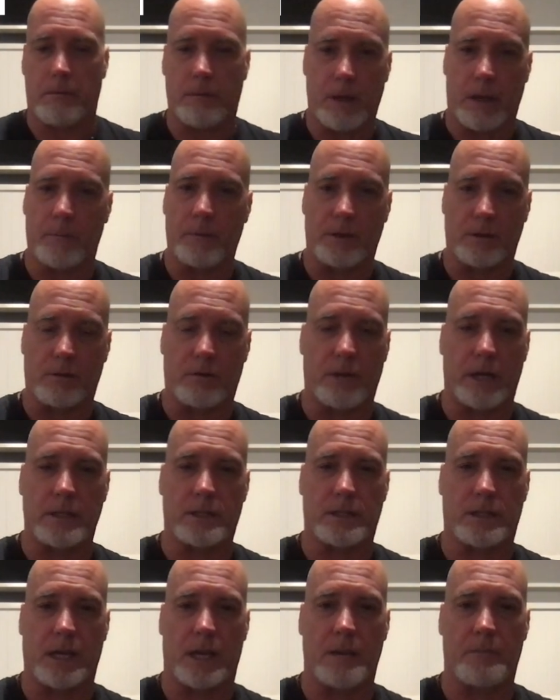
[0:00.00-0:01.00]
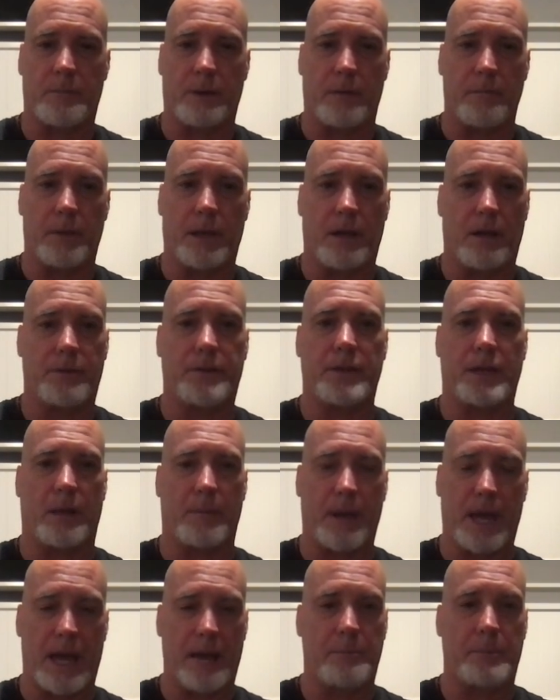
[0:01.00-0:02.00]
I'm in great shape. I'm healthy. I'm
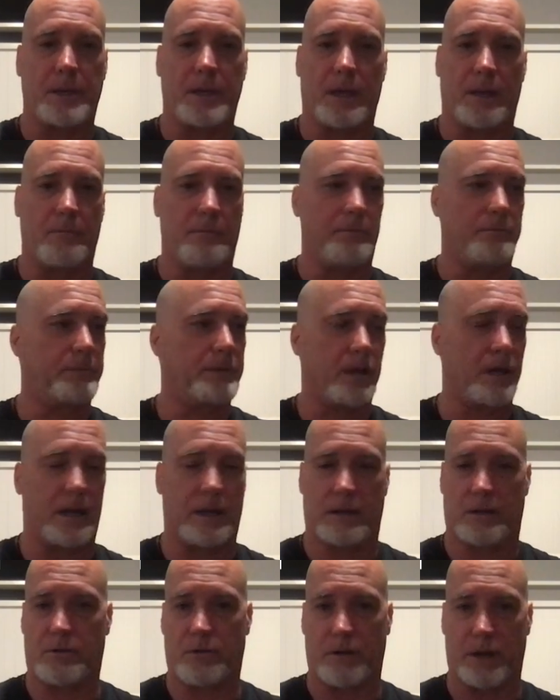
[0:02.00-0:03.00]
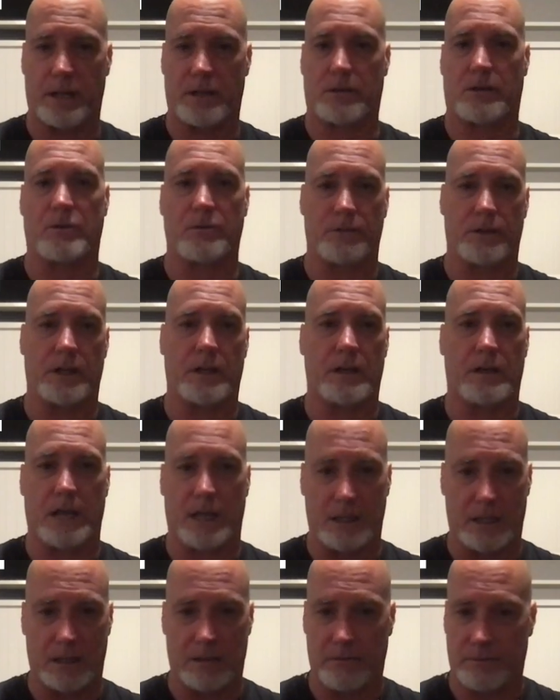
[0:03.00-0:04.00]
happy. I'm got a great career. I
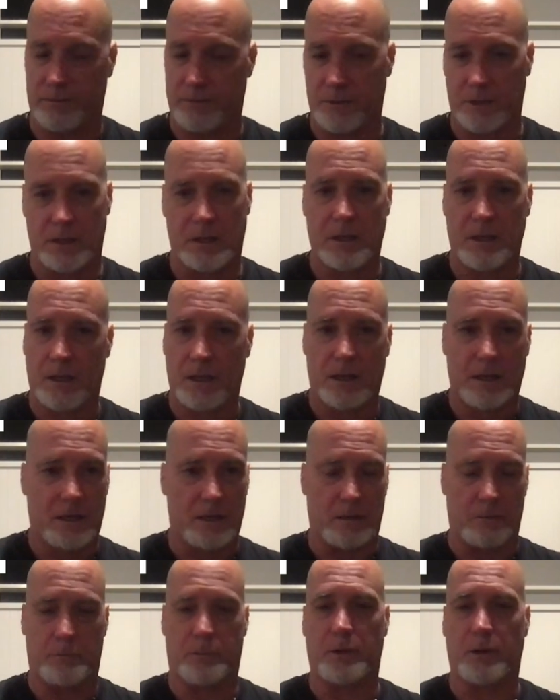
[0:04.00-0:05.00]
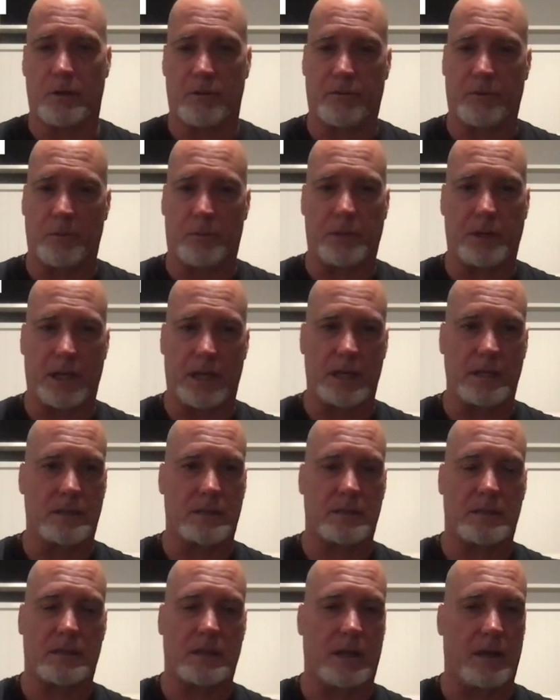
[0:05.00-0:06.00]
live in a beautiful
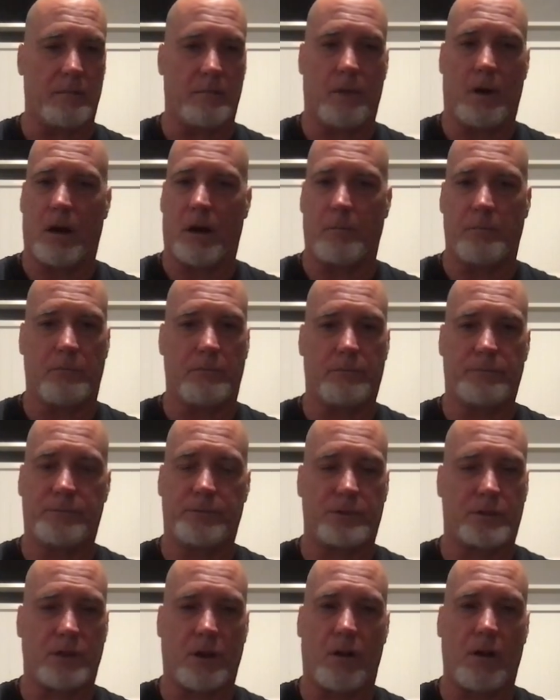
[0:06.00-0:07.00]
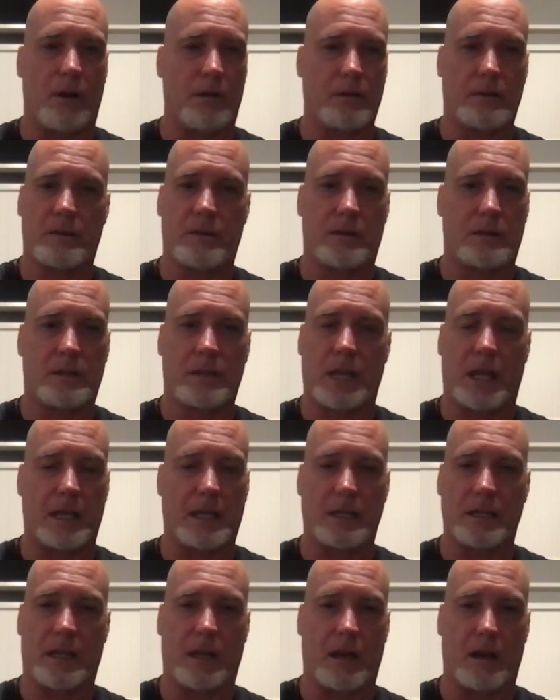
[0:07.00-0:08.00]
place. I'm so
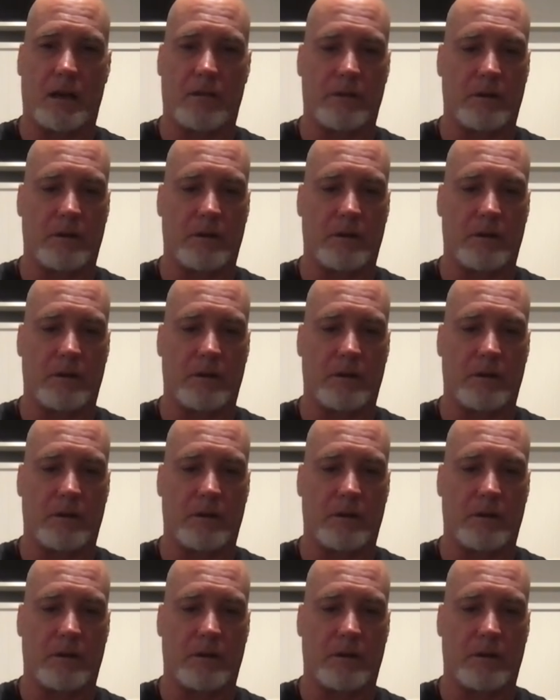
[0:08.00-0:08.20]
taken care of.